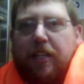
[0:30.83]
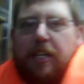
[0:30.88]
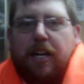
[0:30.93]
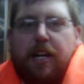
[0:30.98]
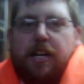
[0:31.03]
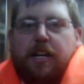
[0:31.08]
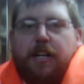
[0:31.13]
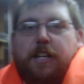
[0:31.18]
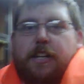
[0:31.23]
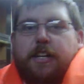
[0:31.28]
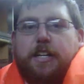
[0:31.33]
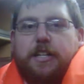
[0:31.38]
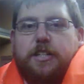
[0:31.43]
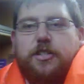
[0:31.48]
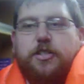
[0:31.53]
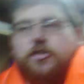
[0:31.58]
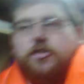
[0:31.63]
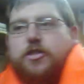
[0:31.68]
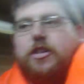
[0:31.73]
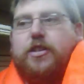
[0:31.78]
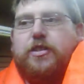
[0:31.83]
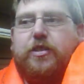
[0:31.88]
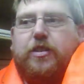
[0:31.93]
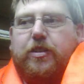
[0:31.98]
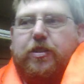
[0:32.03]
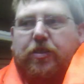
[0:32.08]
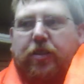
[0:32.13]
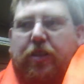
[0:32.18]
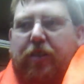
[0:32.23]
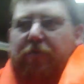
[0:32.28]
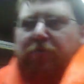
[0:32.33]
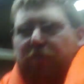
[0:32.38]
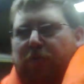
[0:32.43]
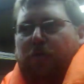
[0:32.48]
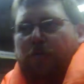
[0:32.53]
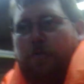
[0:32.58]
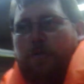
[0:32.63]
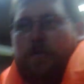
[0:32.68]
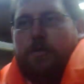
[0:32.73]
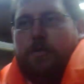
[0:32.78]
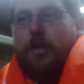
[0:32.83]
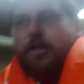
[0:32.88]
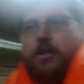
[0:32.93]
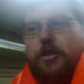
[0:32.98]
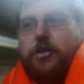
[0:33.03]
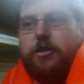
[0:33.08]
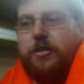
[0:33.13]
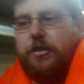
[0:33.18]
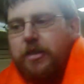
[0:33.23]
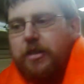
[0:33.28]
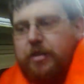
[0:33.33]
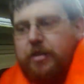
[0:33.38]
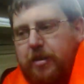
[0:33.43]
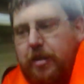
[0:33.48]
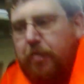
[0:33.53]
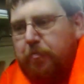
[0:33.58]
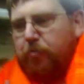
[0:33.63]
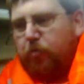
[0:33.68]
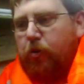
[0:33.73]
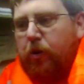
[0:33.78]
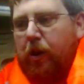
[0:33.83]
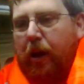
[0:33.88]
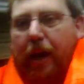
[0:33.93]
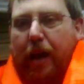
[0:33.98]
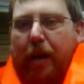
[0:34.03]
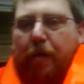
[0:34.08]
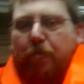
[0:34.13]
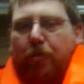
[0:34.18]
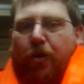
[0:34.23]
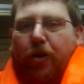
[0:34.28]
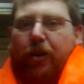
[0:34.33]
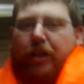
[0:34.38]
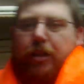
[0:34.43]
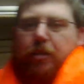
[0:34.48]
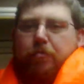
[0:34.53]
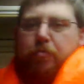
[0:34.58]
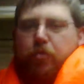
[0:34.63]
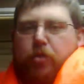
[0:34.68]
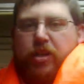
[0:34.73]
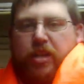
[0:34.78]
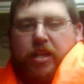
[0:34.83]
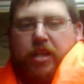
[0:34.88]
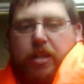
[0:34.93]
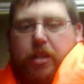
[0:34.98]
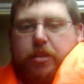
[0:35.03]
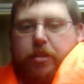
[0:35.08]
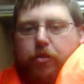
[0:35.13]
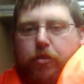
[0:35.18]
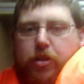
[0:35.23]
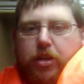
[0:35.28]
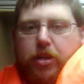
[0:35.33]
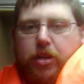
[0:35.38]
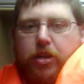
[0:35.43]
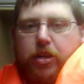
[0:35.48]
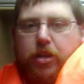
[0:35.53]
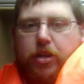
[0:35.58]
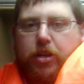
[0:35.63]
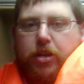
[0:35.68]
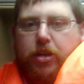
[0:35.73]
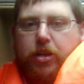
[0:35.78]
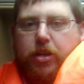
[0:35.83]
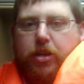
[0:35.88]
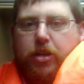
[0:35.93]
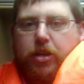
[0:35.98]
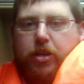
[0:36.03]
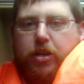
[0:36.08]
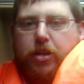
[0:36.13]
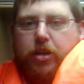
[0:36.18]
You know, it's just a simple, just a simple cape. I didn't put any thought into it,